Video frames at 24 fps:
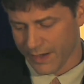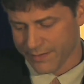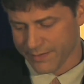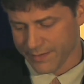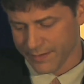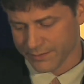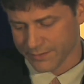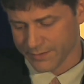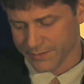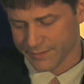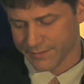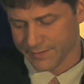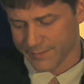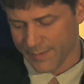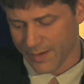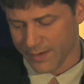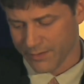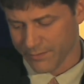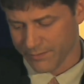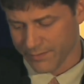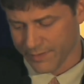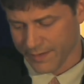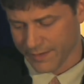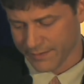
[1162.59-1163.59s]
I think there's some
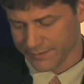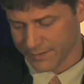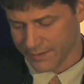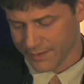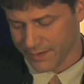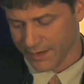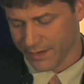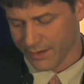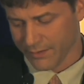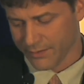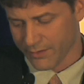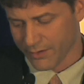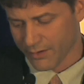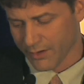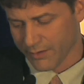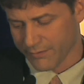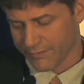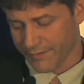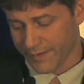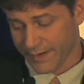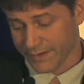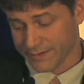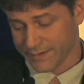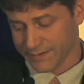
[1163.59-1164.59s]
other things in here that are
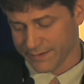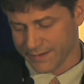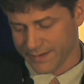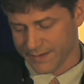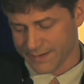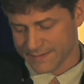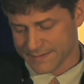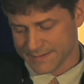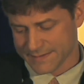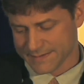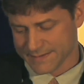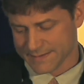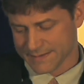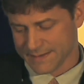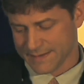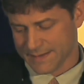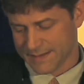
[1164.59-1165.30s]
affecting this.